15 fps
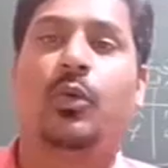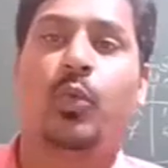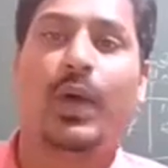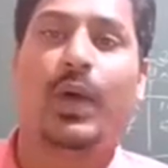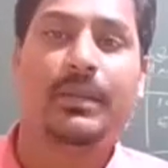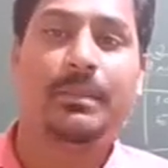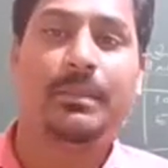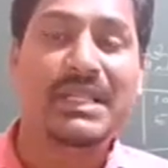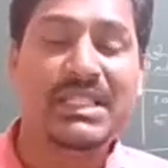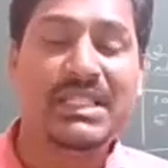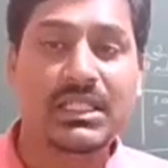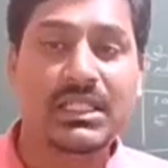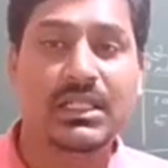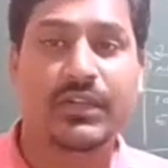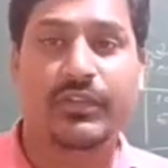measure
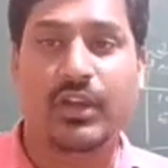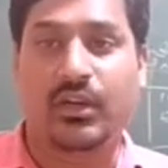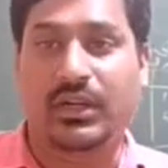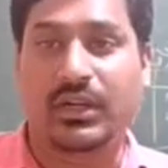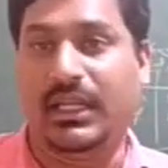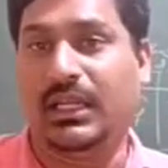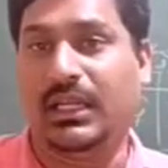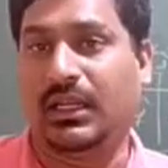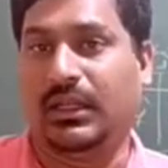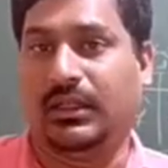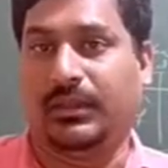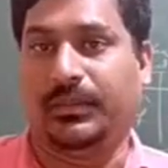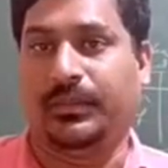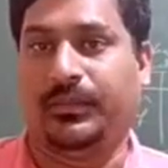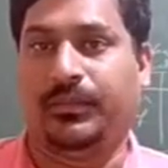we have taken,
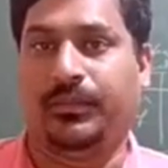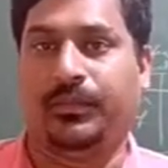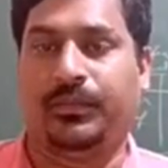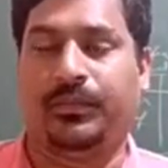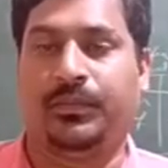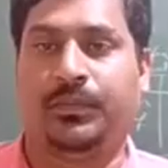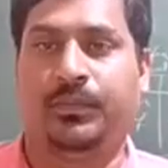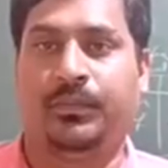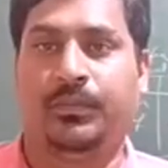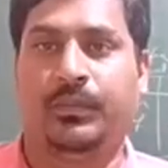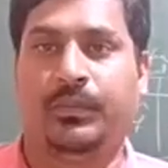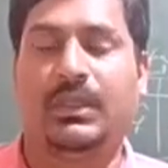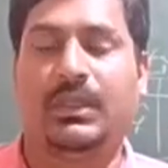that